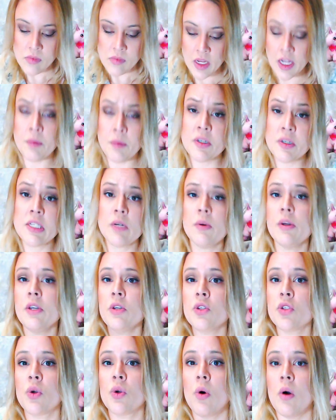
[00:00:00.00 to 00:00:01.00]
In Brazil, I
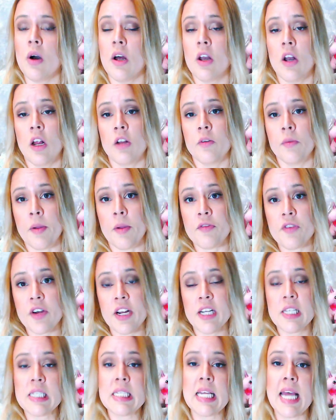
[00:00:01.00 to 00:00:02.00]
used to go out a lot with my
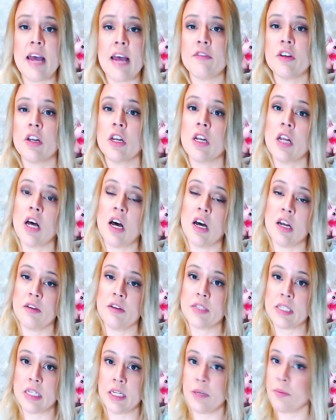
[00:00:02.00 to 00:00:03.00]
friends and have a lot of
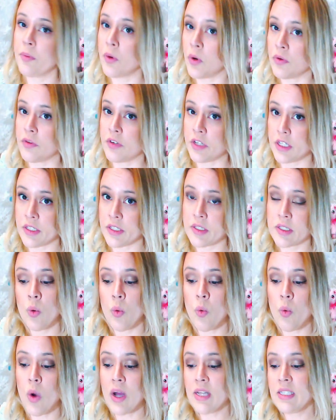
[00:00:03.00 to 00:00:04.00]
sleepovers.
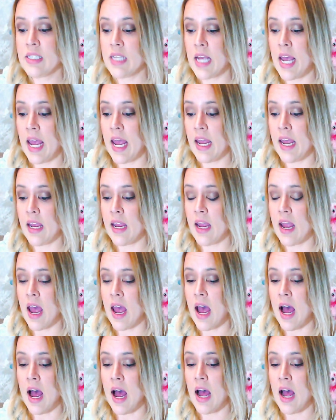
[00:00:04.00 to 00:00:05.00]
One day,
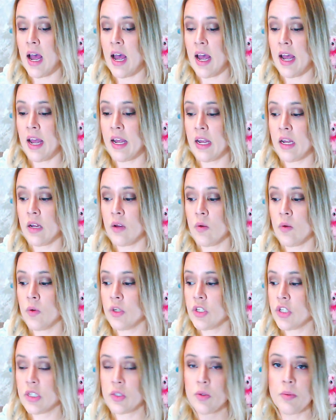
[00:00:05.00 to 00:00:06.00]
I
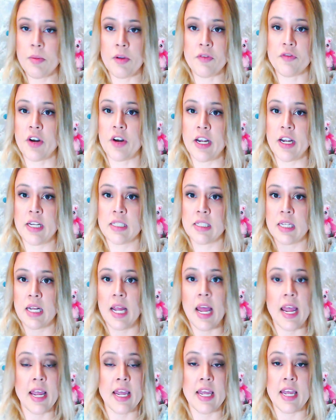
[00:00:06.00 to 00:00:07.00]
was just with my friends and
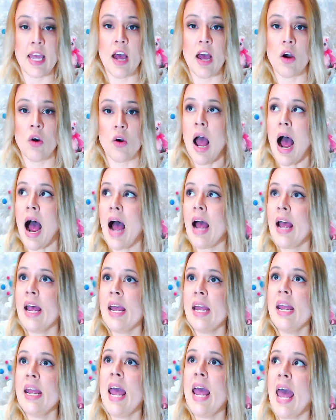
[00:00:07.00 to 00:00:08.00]
hanging out.
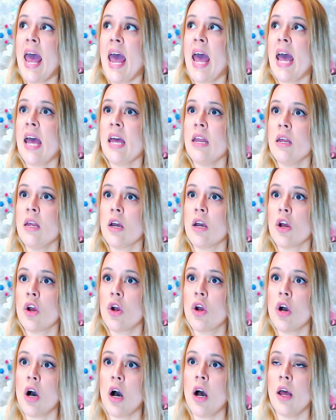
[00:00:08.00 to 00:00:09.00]
I had
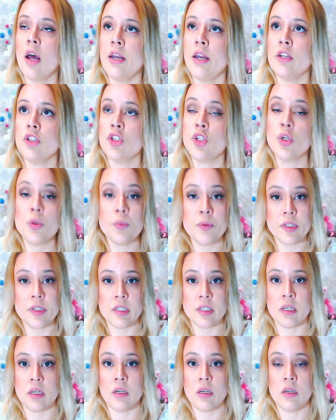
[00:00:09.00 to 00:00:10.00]
gone to
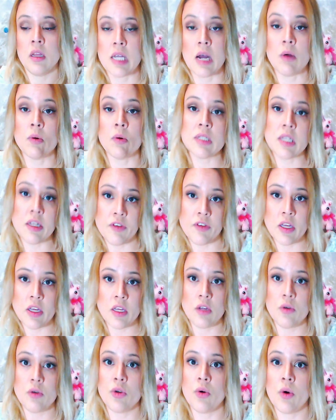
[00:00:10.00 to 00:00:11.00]
Brazil. I was living in
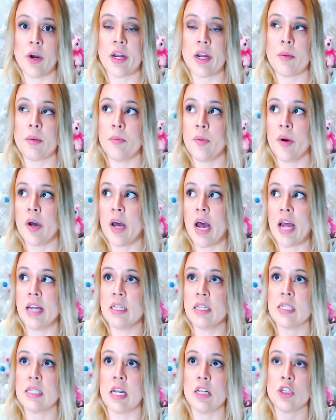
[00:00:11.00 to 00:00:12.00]
New York, but I
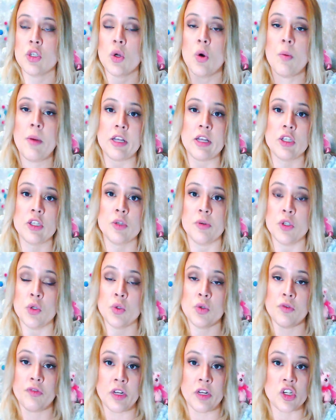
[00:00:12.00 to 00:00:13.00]
decided to go back to Brazil
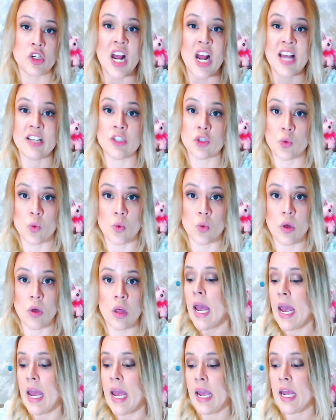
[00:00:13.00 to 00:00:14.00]
to finish high school.
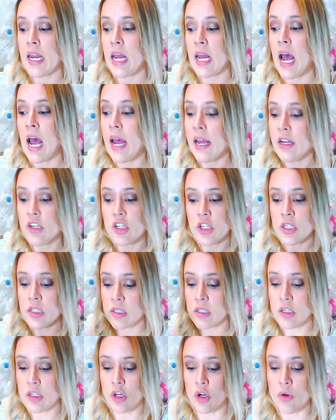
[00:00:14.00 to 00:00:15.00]
And I
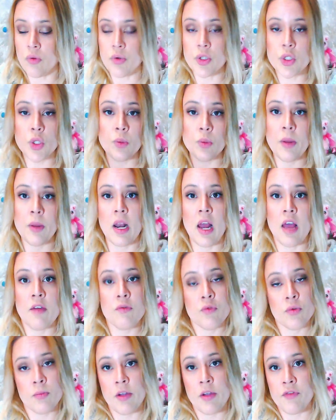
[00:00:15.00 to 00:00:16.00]
just, you know, resumed my life
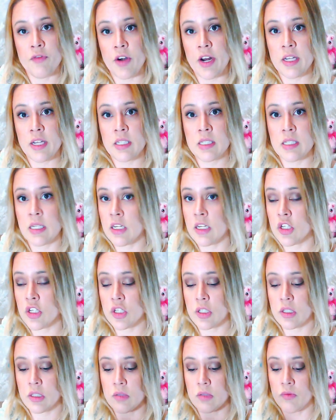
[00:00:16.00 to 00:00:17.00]
with my friends and I
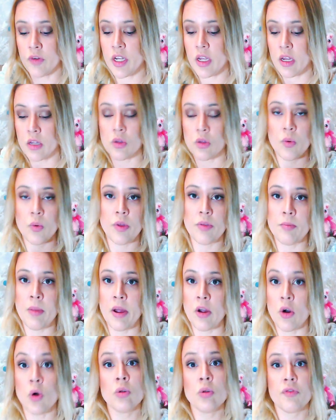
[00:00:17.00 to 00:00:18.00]
just rekindled with my
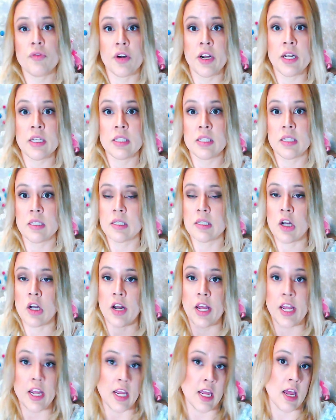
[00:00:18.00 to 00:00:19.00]
old friends and started
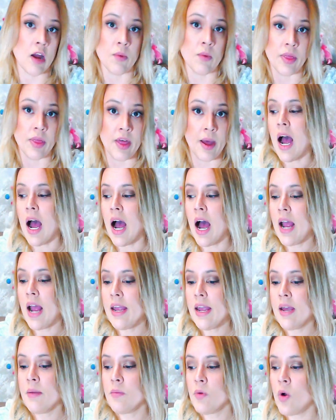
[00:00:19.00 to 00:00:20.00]
hanging out with them. I
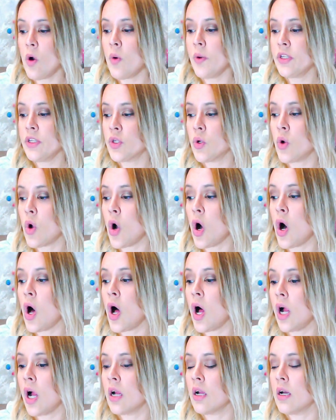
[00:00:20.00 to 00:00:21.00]
am going to
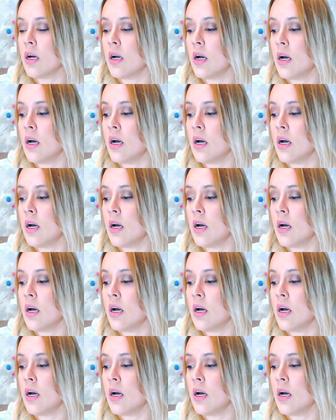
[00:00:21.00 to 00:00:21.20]
call